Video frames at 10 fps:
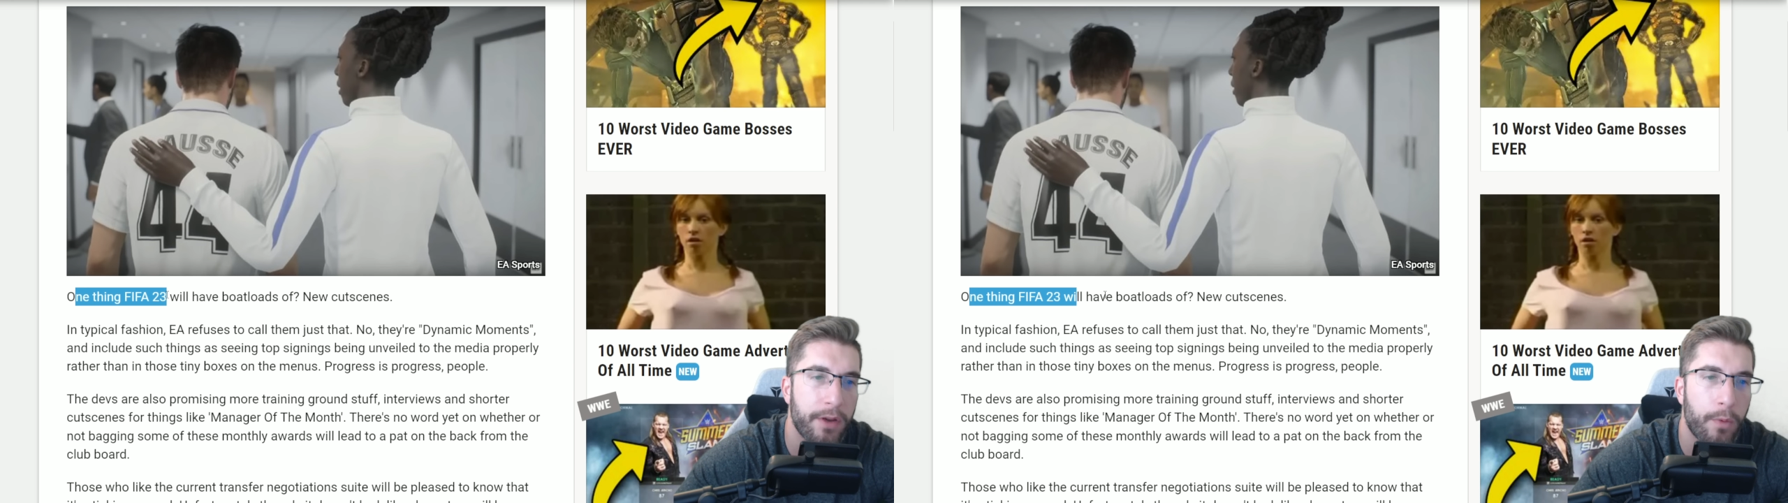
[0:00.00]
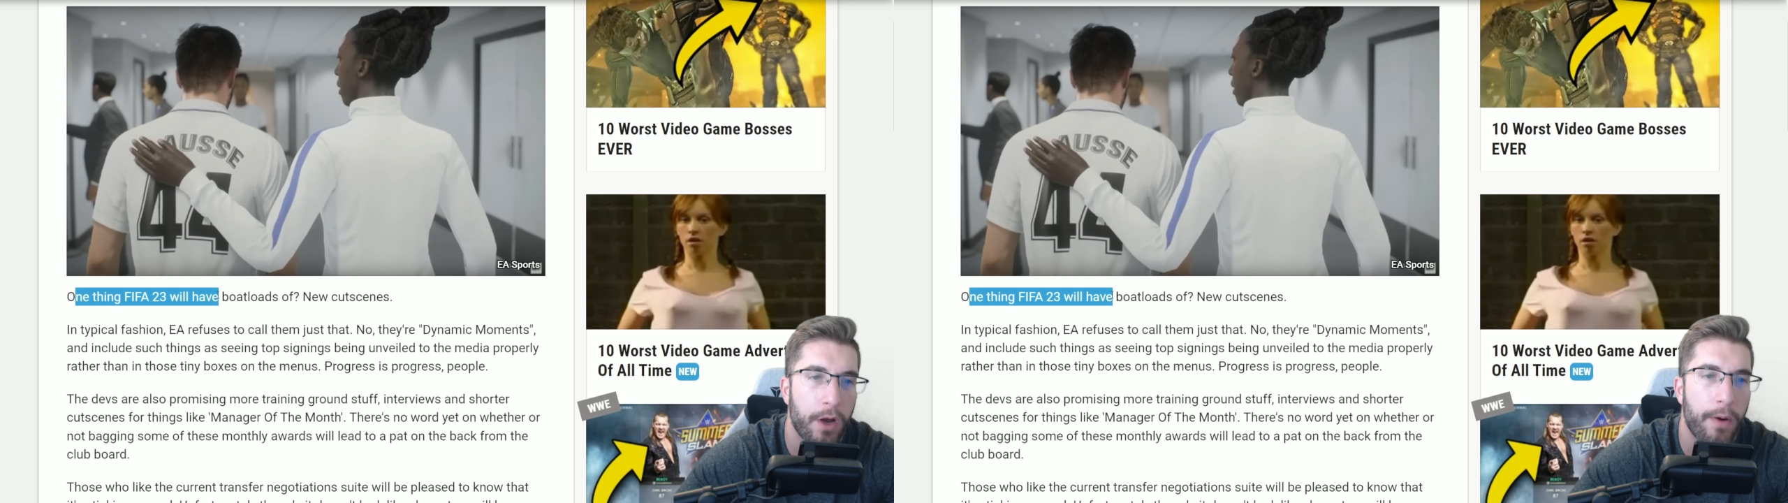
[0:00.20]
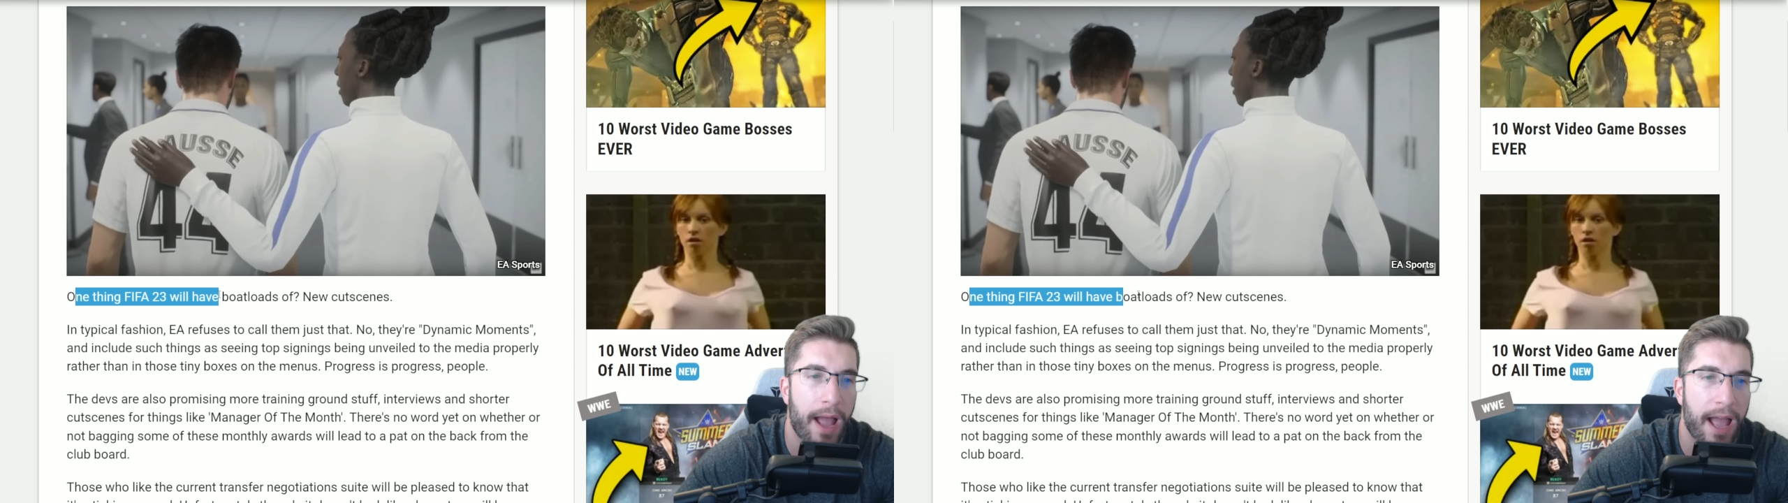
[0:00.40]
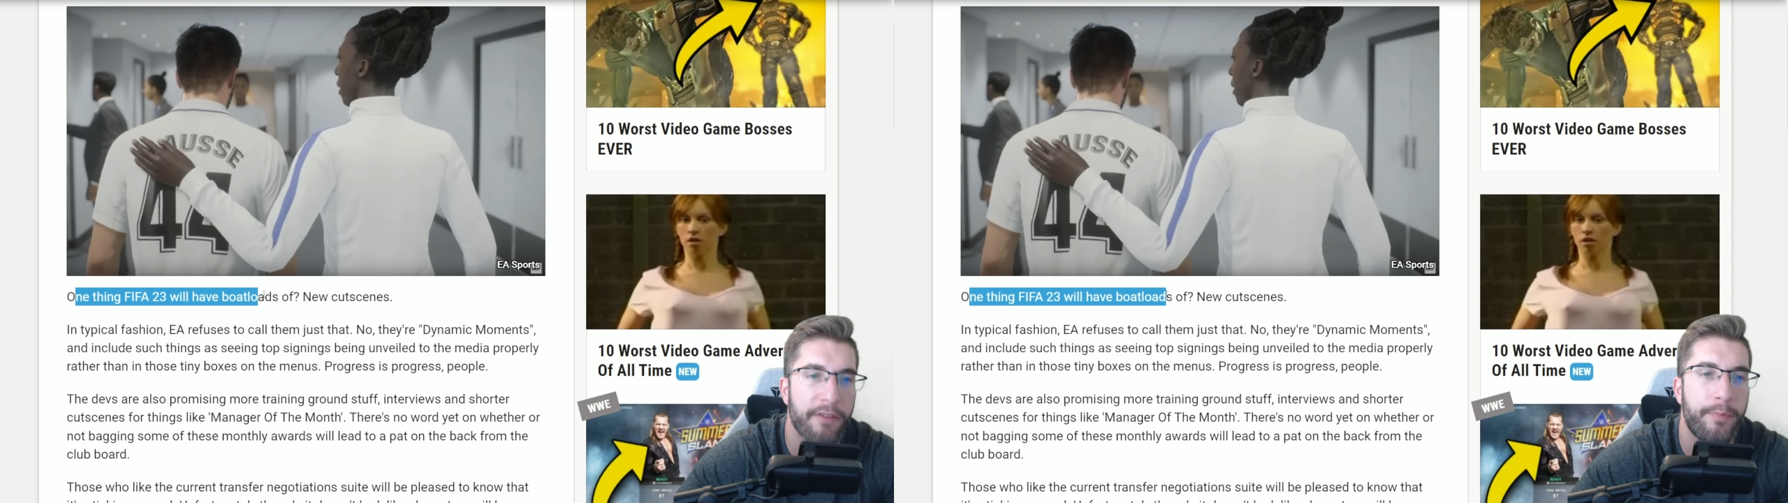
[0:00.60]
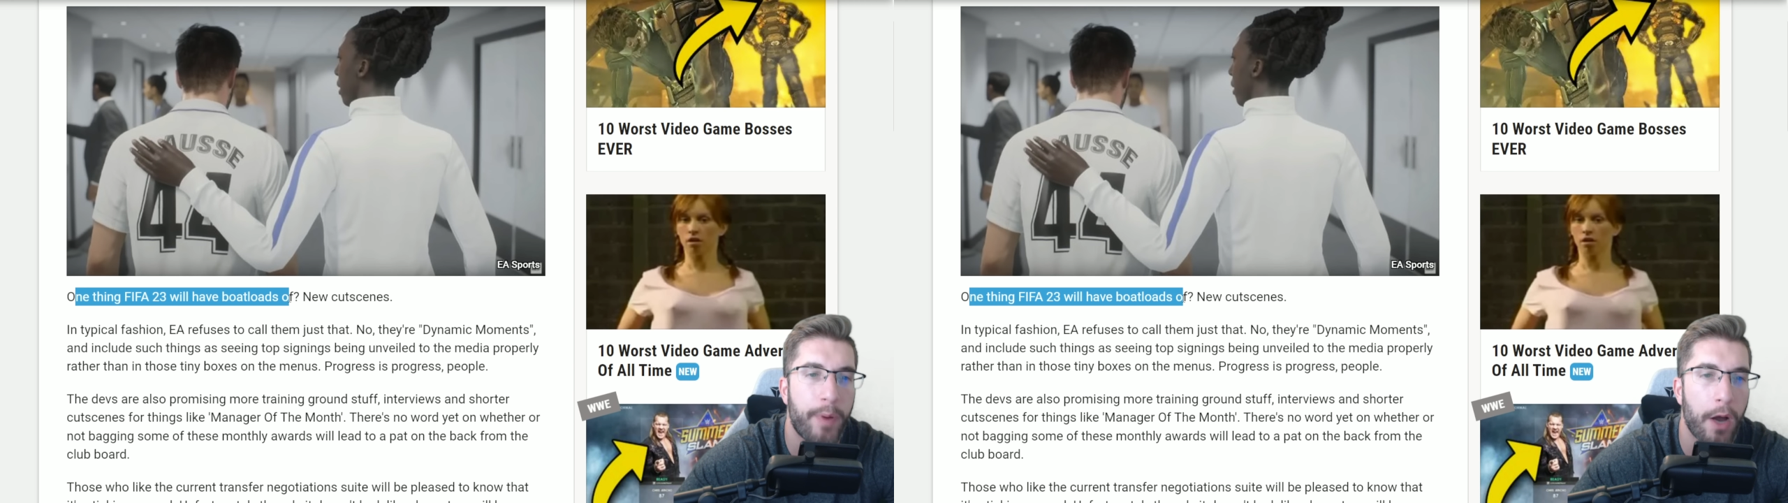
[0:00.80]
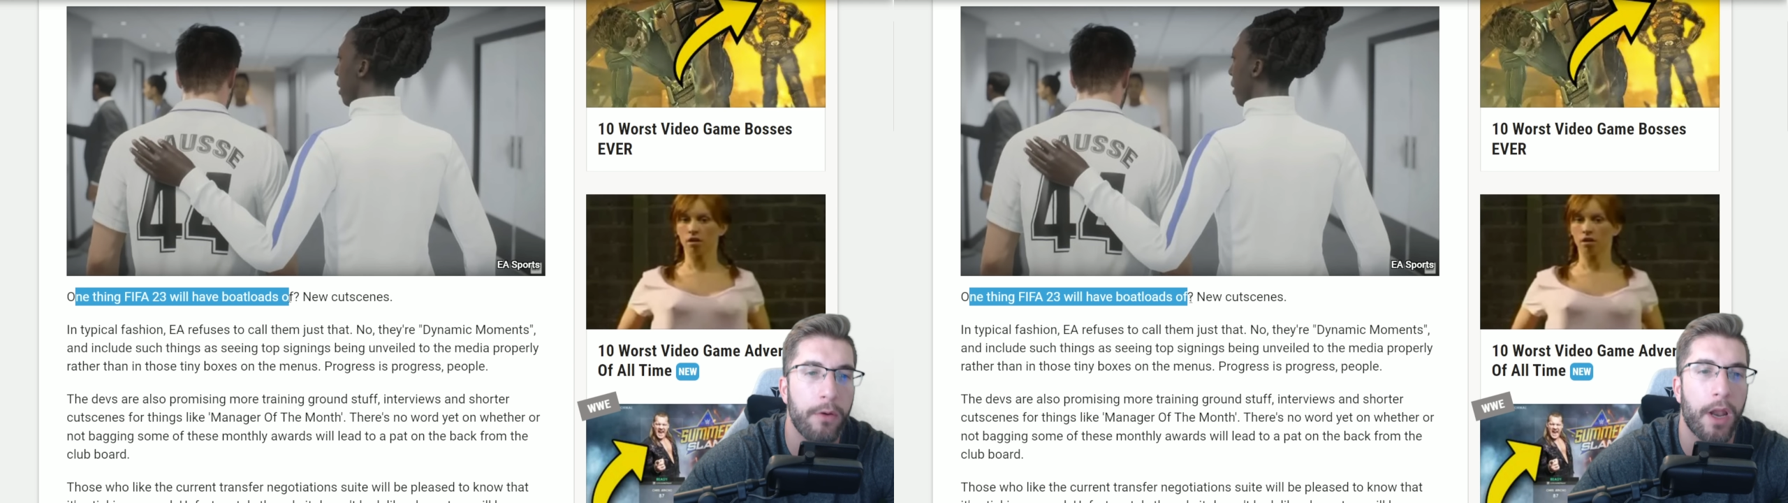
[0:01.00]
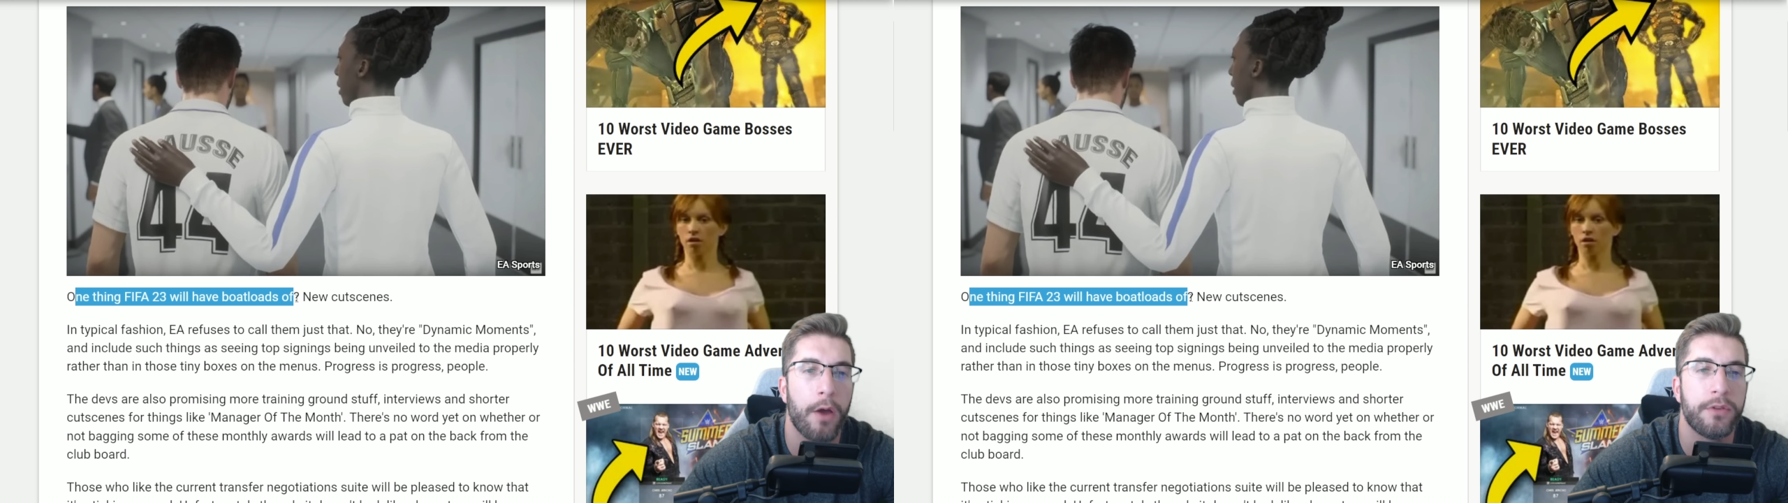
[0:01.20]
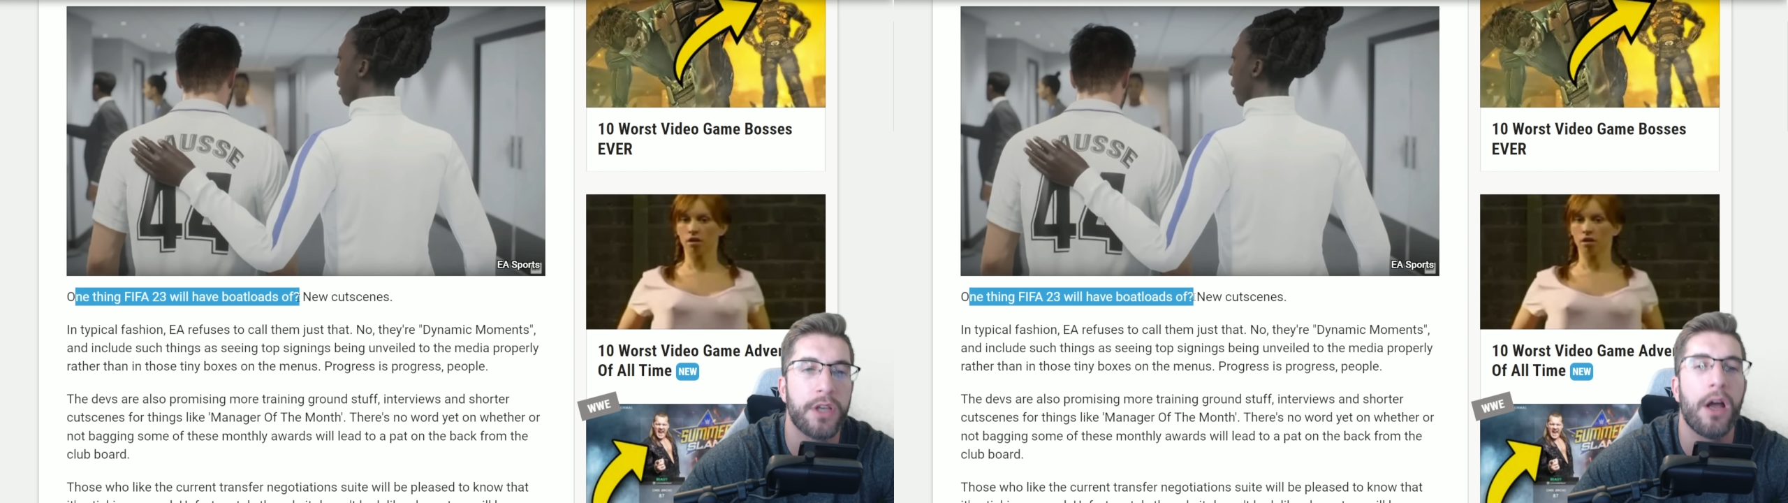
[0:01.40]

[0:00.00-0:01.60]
will have boatloads